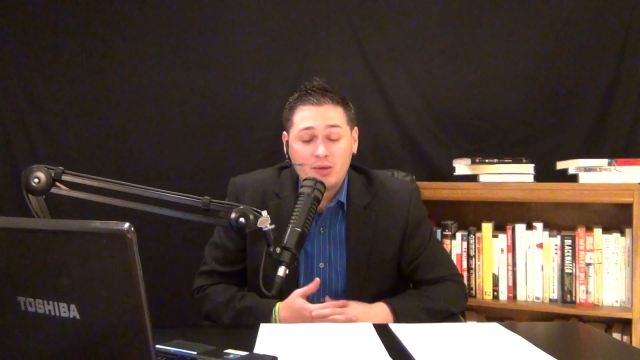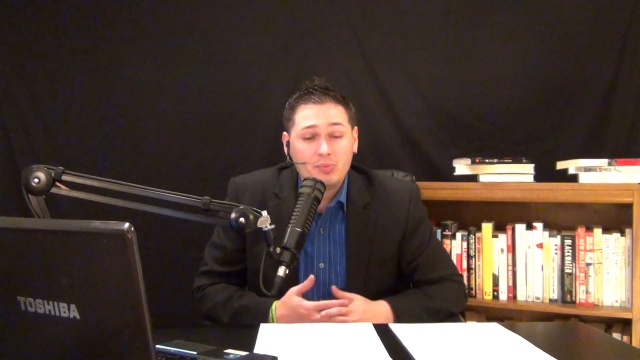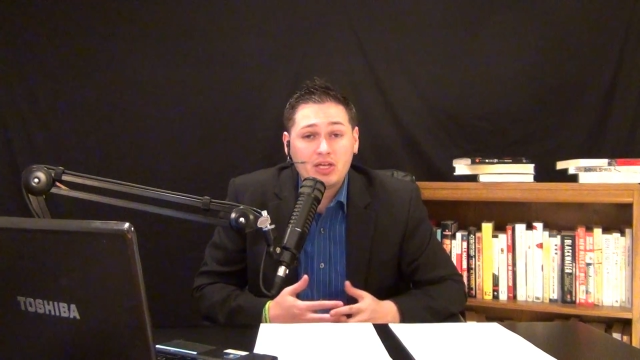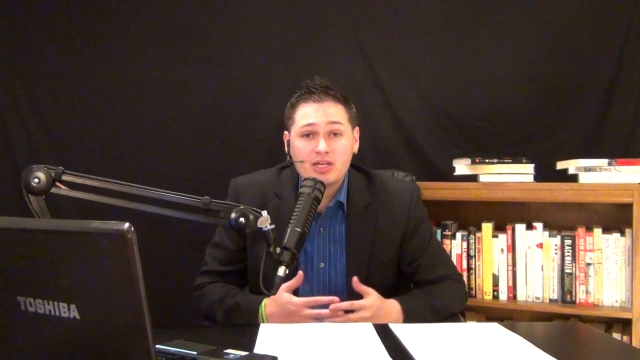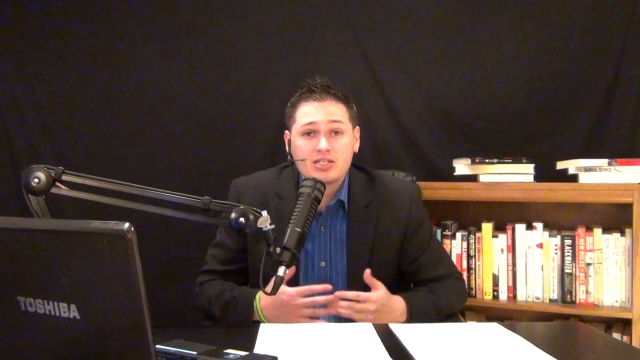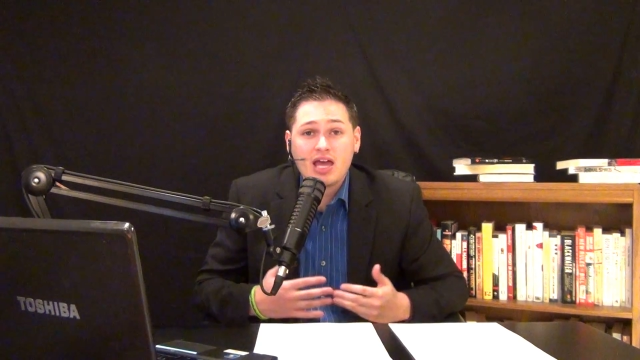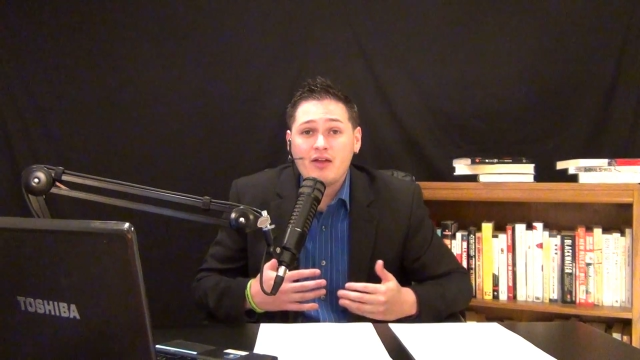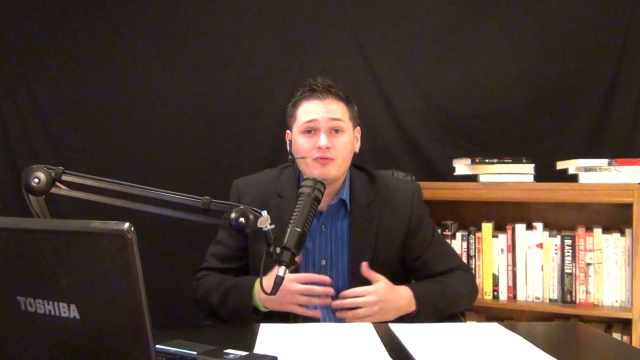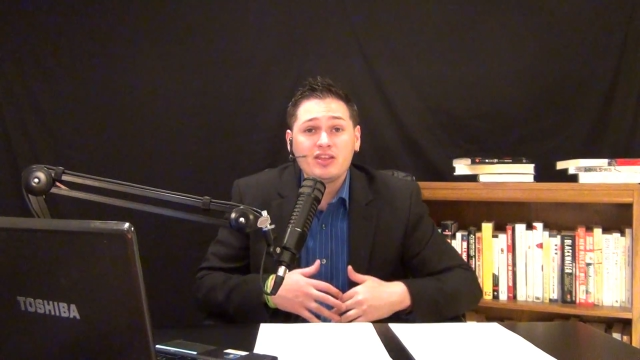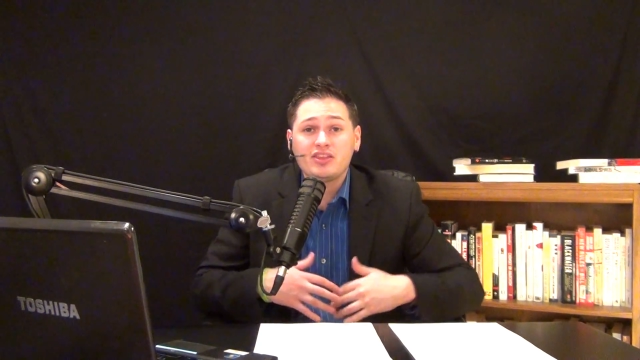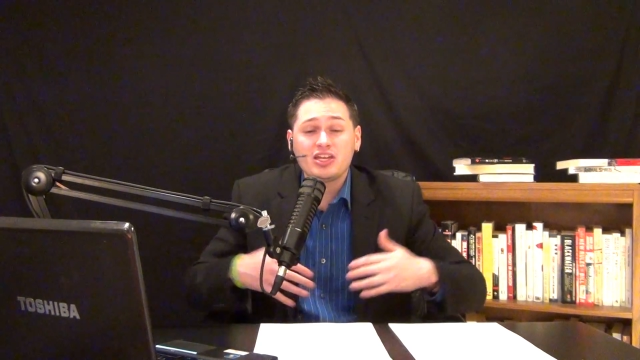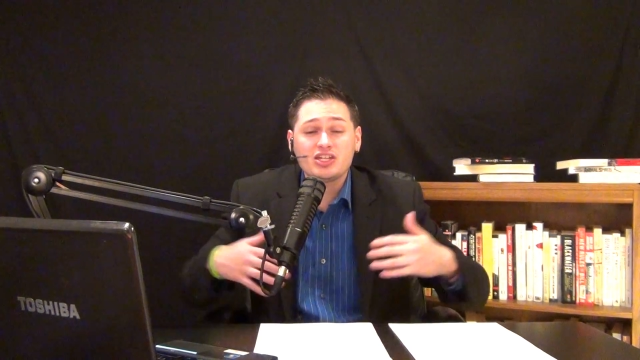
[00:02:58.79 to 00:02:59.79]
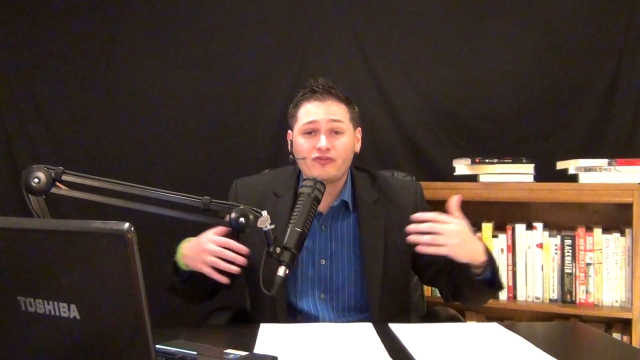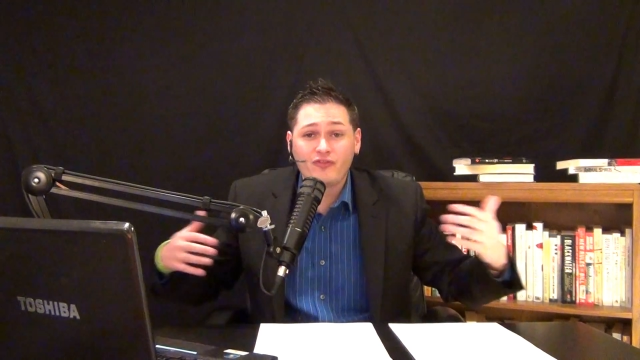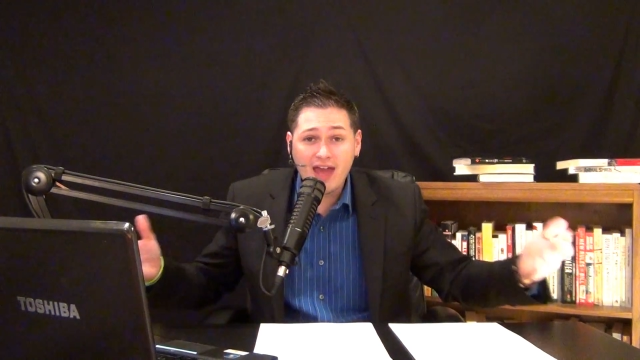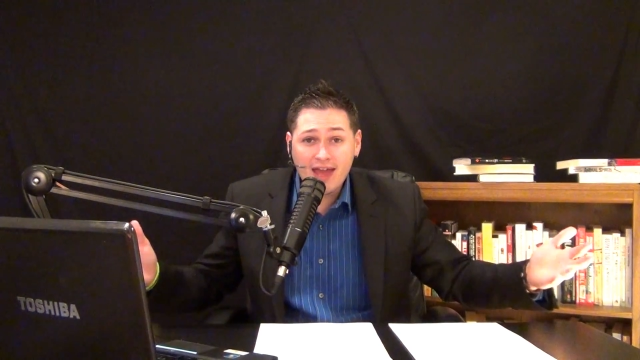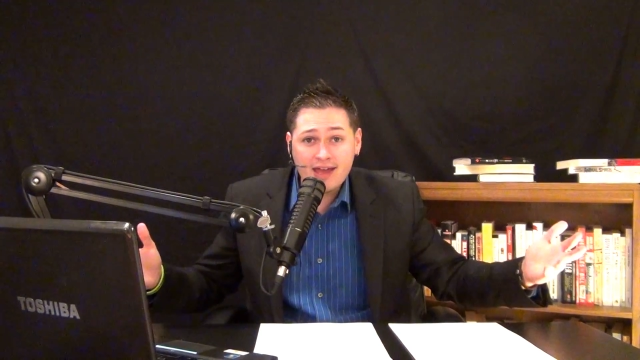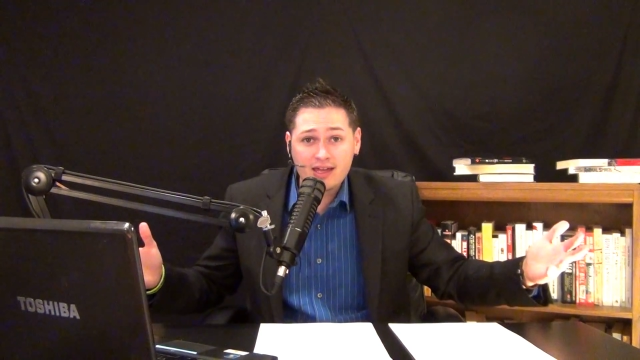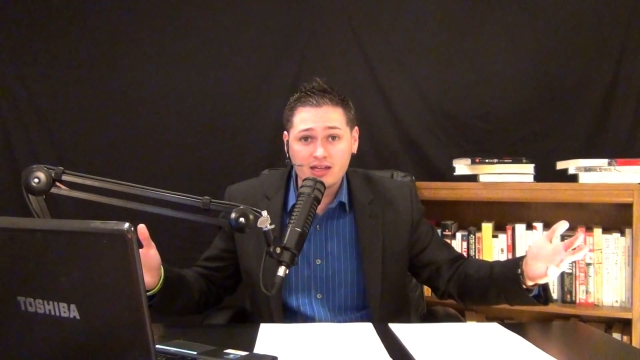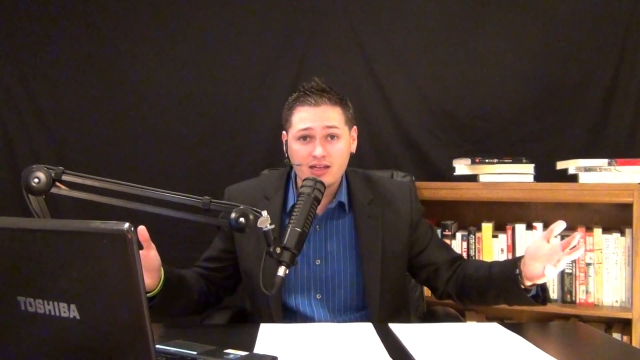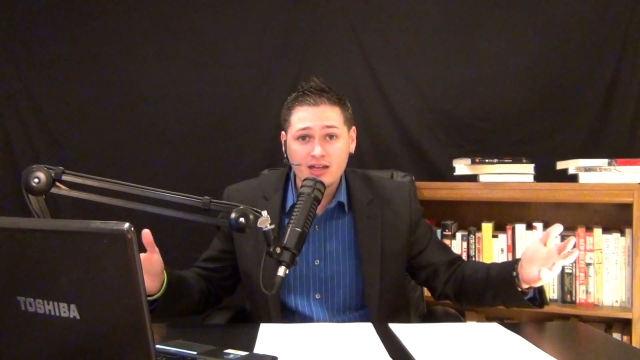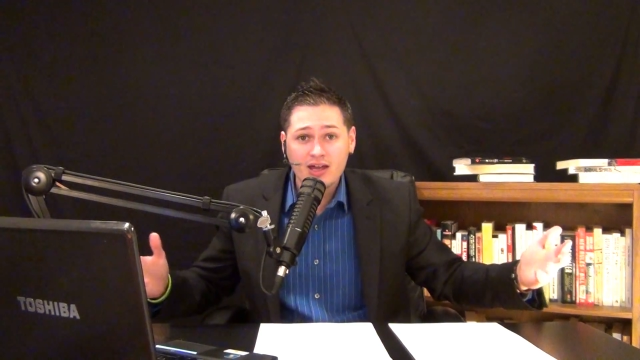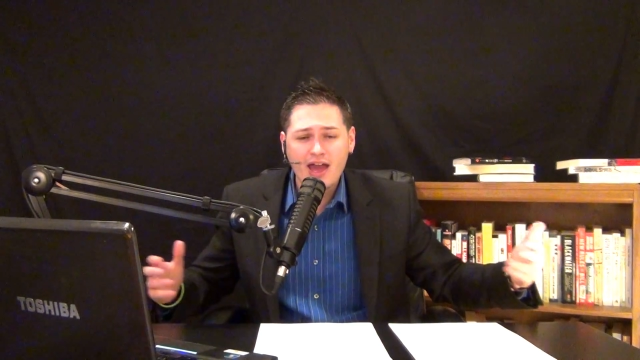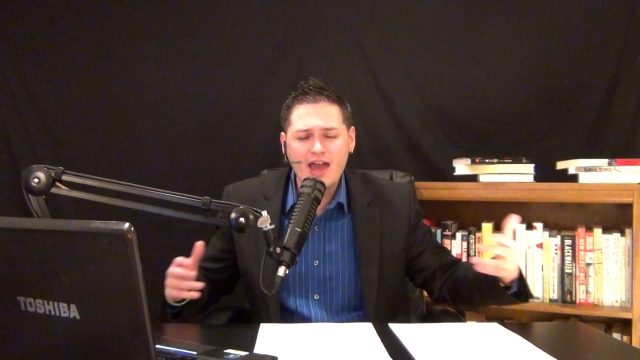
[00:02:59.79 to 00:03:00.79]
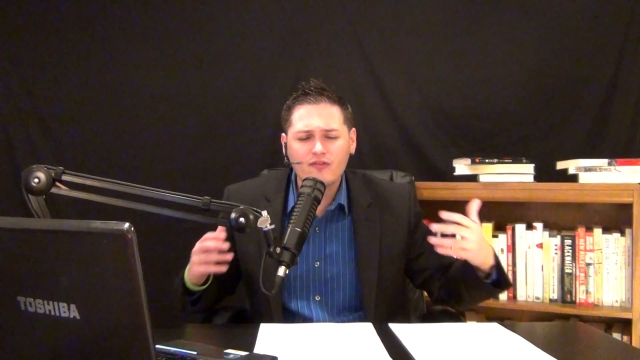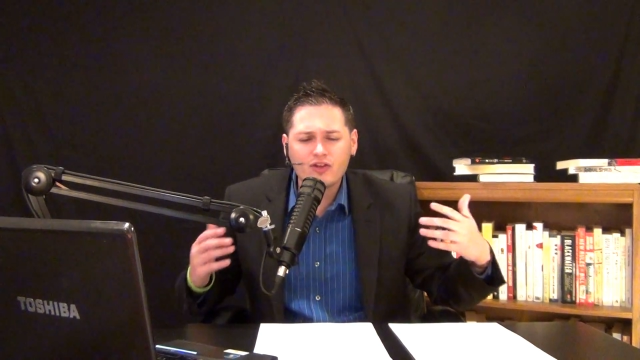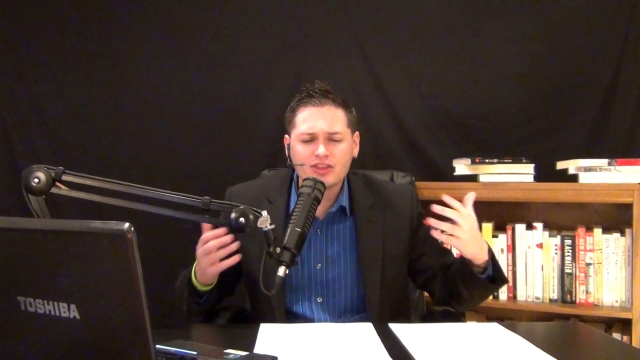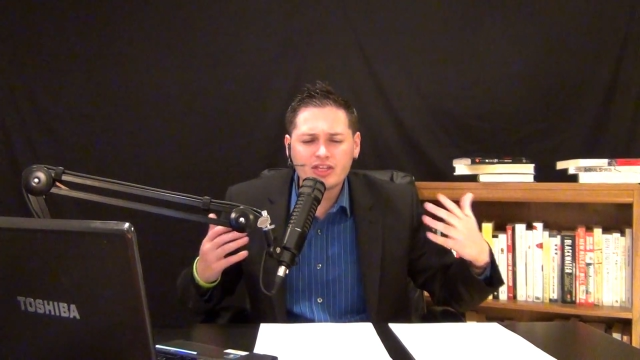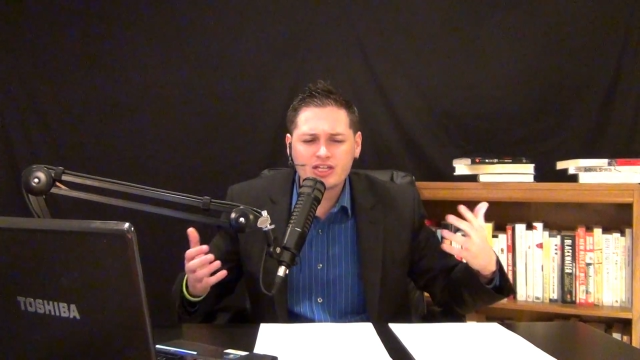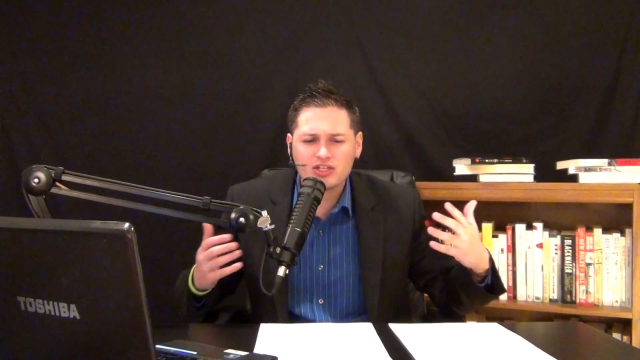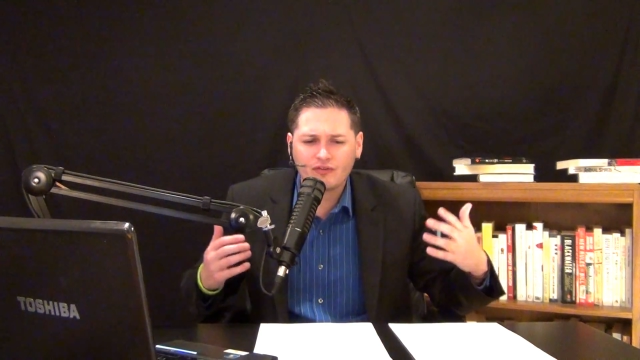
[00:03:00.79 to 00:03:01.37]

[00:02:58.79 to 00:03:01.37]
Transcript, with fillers: Because everything is fake. Everything is